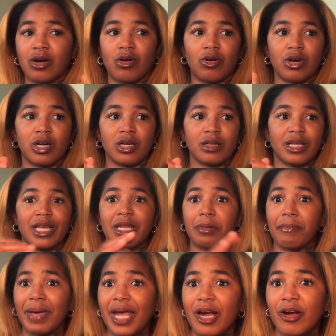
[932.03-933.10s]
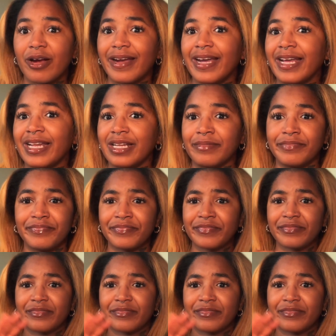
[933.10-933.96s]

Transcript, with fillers: or getting married and